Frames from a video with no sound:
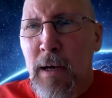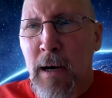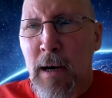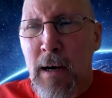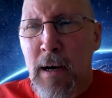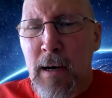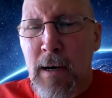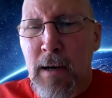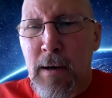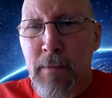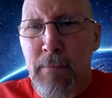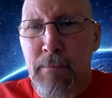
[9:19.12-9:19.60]

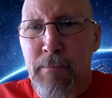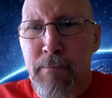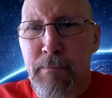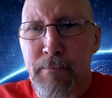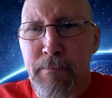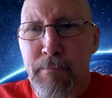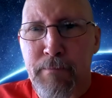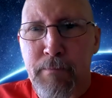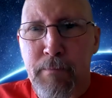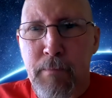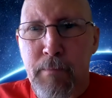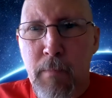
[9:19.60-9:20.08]

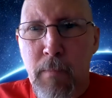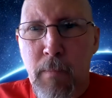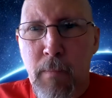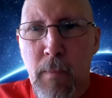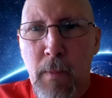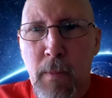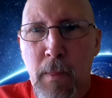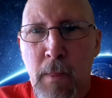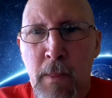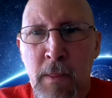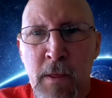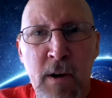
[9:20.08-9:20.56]
um,
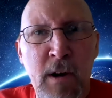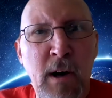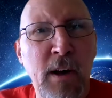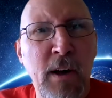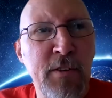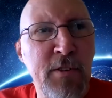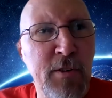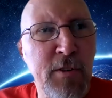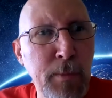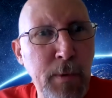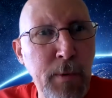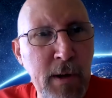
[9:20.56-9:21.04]
the
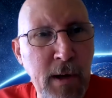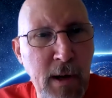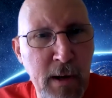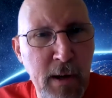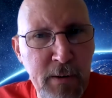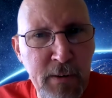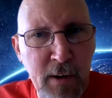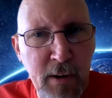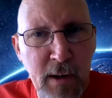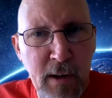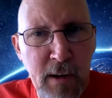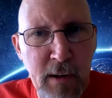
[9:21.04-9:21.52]
customer
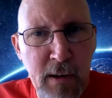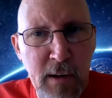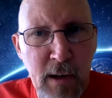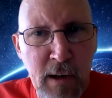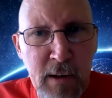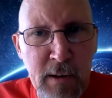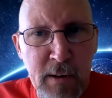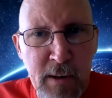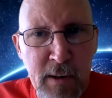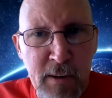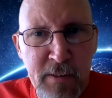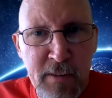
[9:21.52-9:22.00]
gets a,
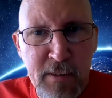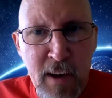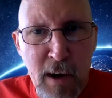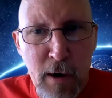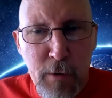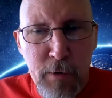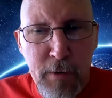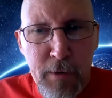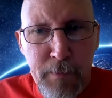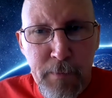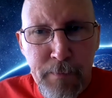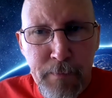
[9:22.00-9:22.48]
a
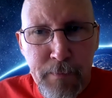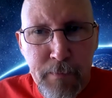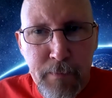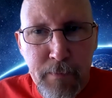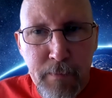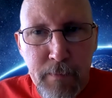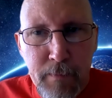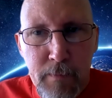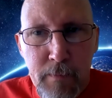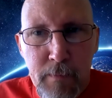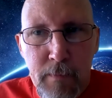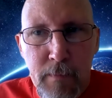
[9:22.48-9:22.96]
discount
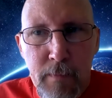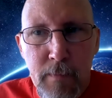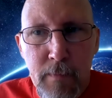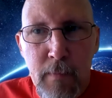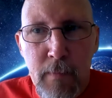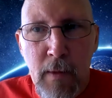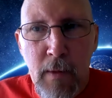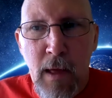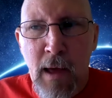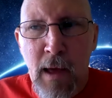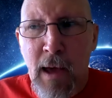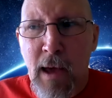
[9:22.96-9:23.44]

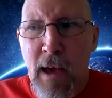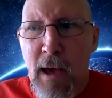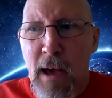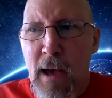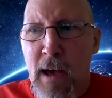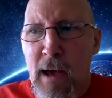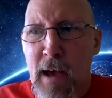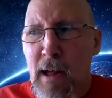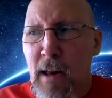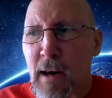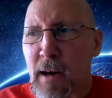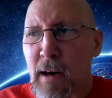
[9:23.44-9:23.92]

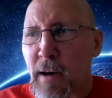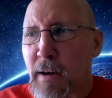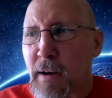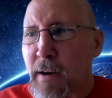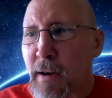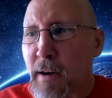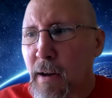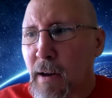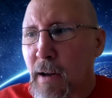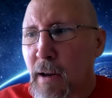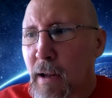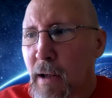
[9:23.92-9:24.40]

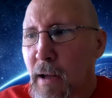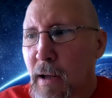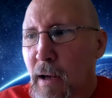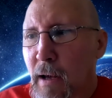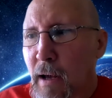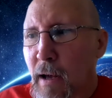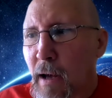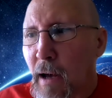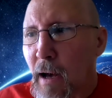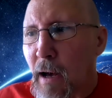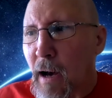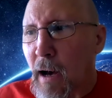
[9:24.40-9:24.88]
and
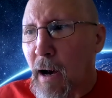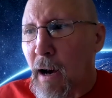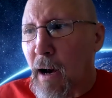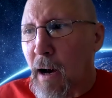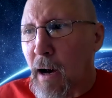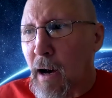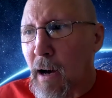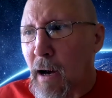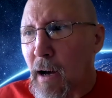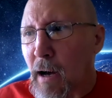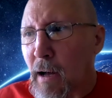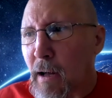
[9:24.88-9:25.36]

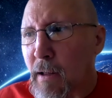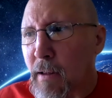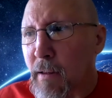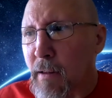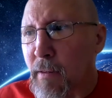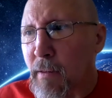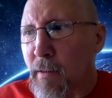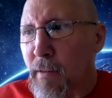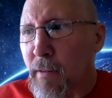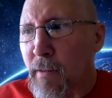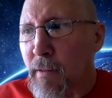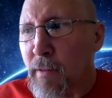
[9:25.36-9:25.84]

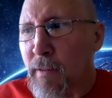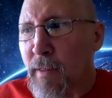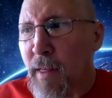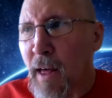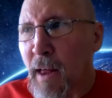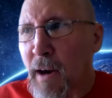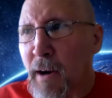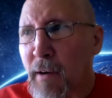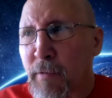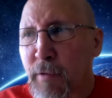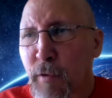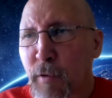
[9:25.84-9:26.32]
uh,
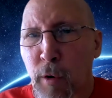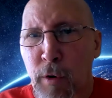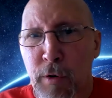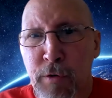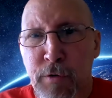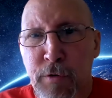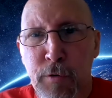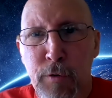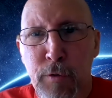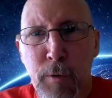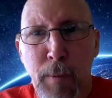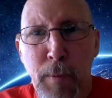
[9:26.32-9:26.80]
then, of
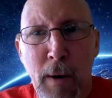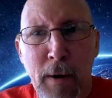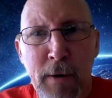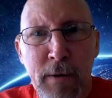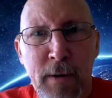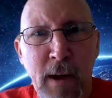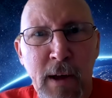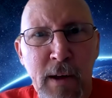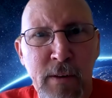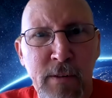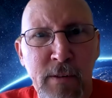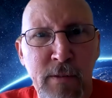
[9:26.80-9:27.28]
course,
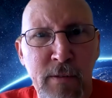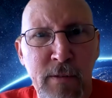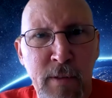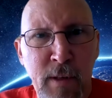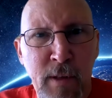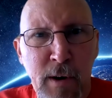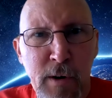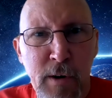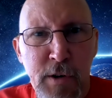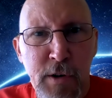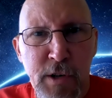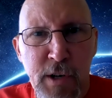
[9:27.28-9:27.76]
Groupon takes
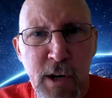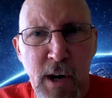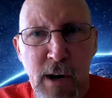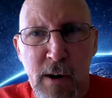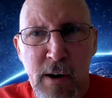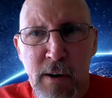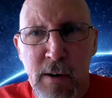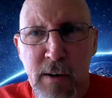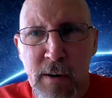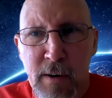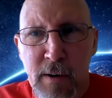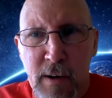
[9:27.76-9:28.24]
their
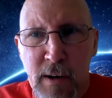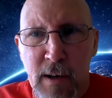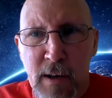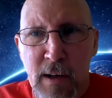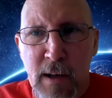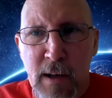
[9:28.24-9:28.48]
share.